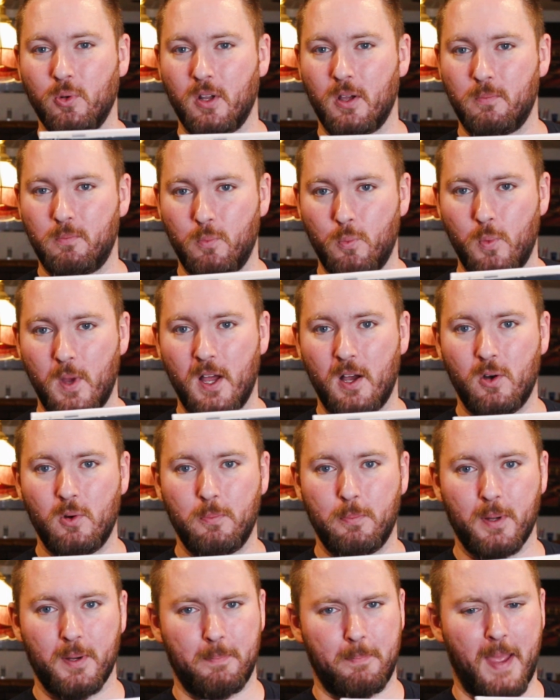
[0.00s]
up well,
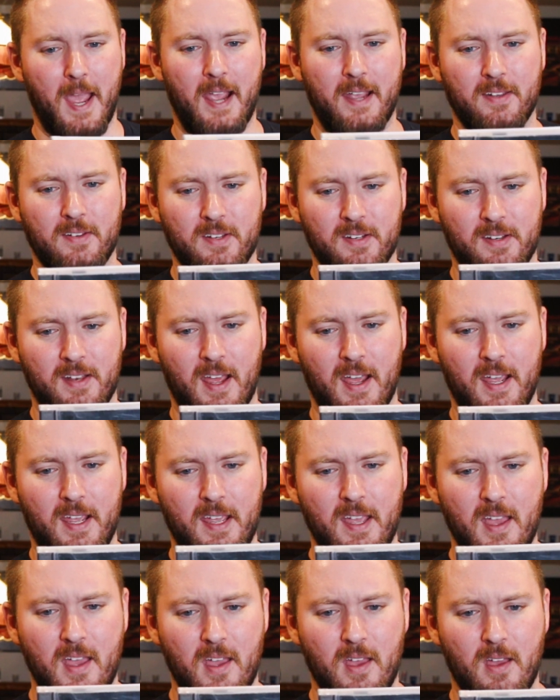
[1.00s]
but back in the
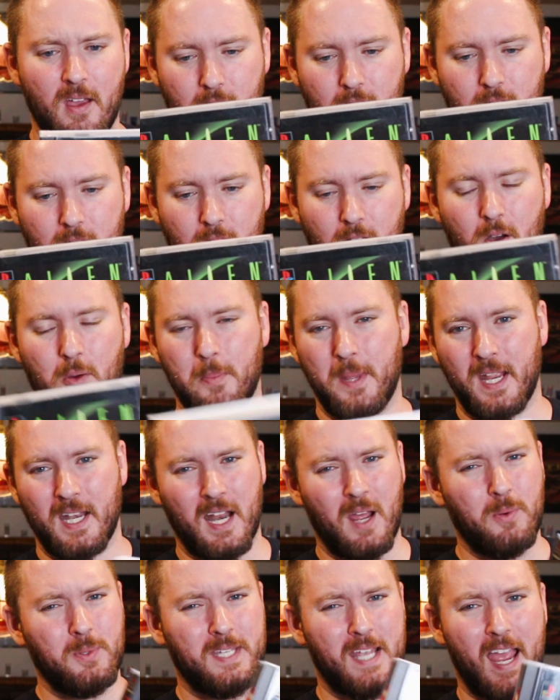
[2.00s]
day, oh man,
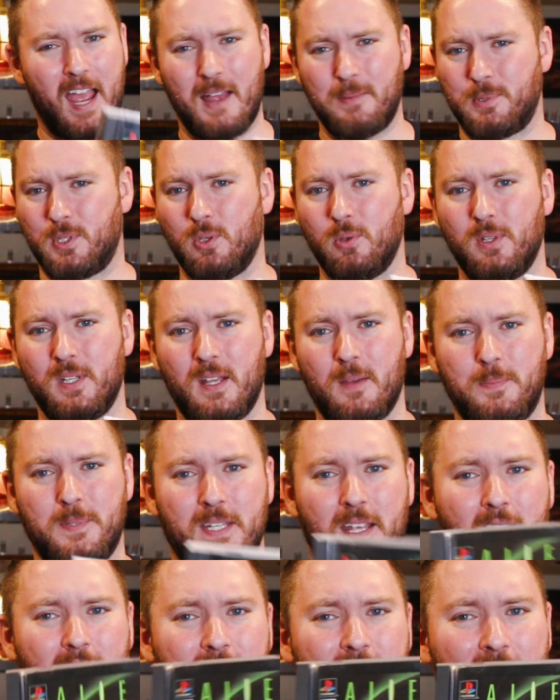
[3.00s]
I was absolutely
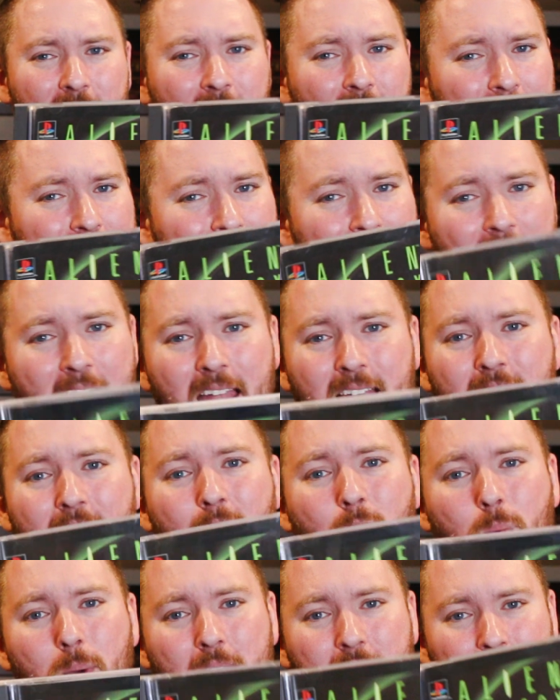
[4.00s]
obsessed, and I
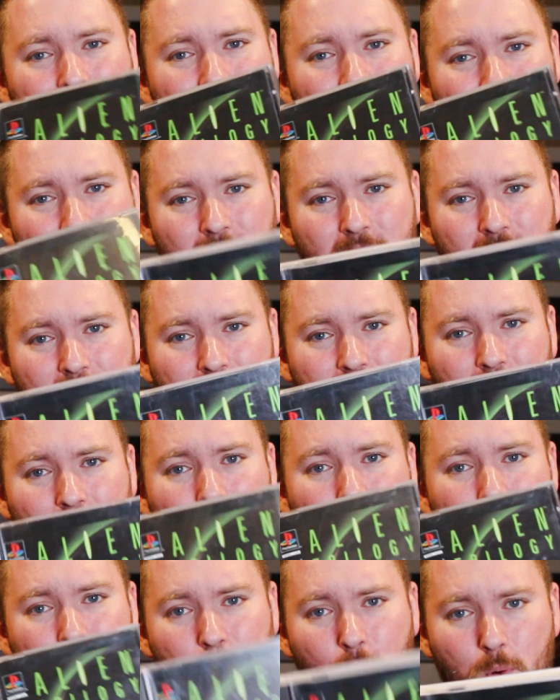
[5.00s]
cannot wait to give this a
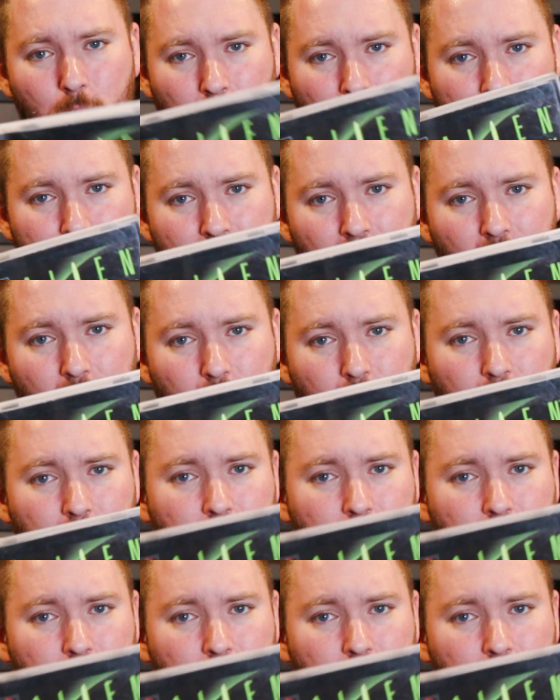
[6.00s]
full review.